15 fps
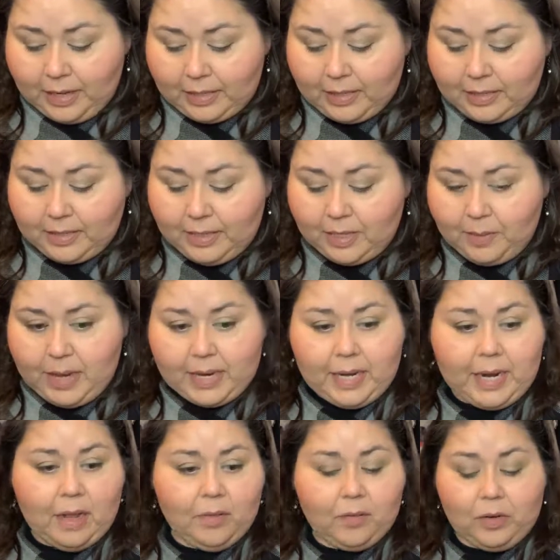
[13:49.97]
I just need to make
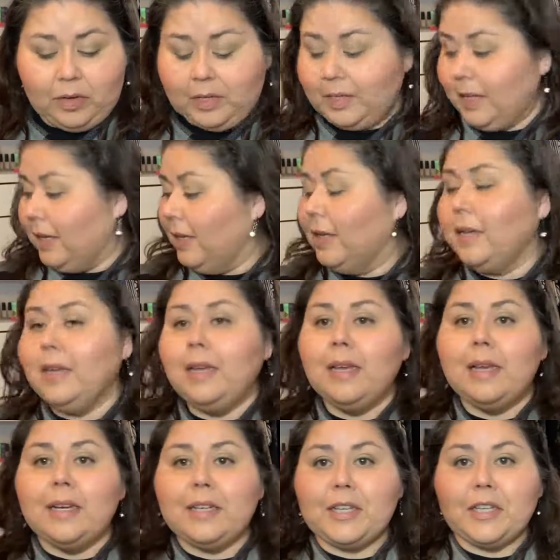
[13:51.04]
an effort to,
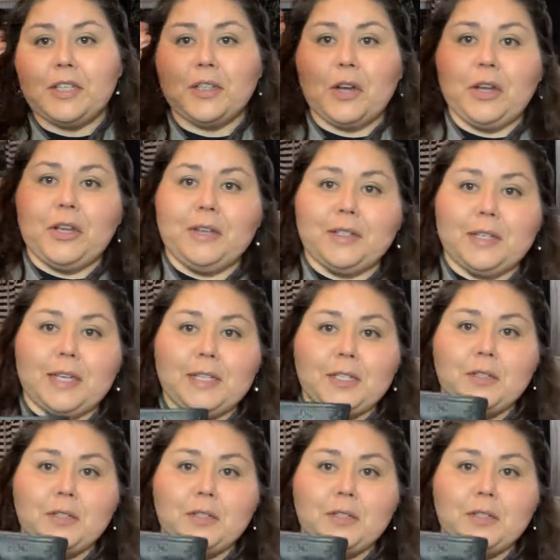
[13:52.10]
to start using it.